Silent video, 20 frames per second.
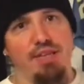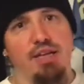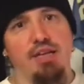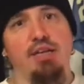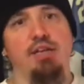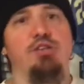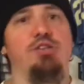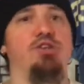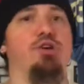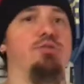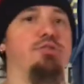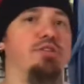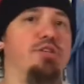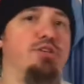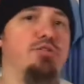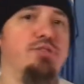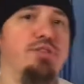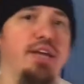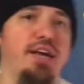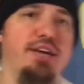So
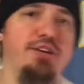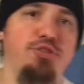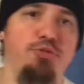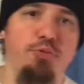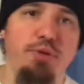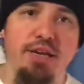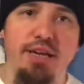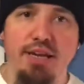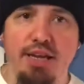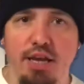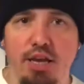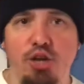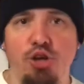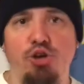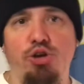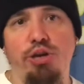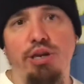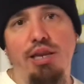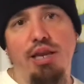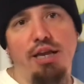until next week,
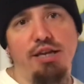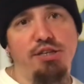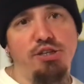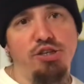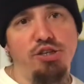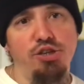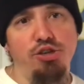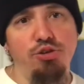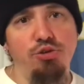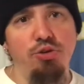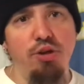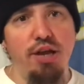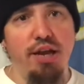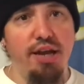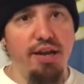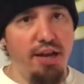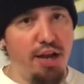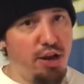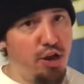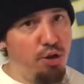good luck to you,
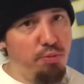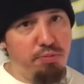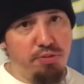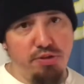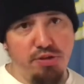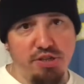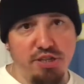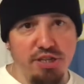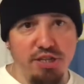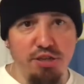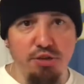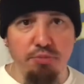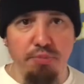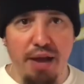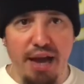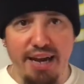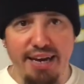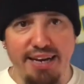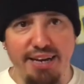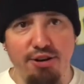and I hope to see you
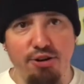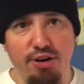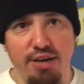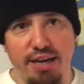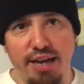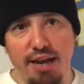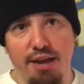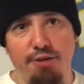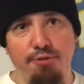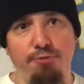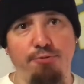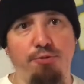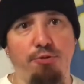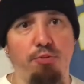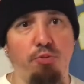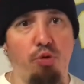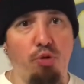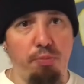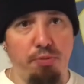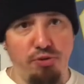back here again for
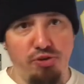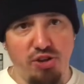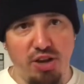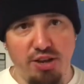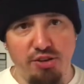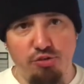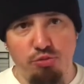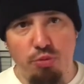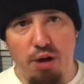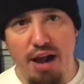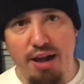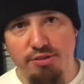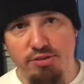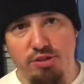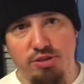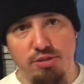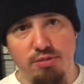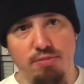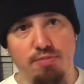more precise routes.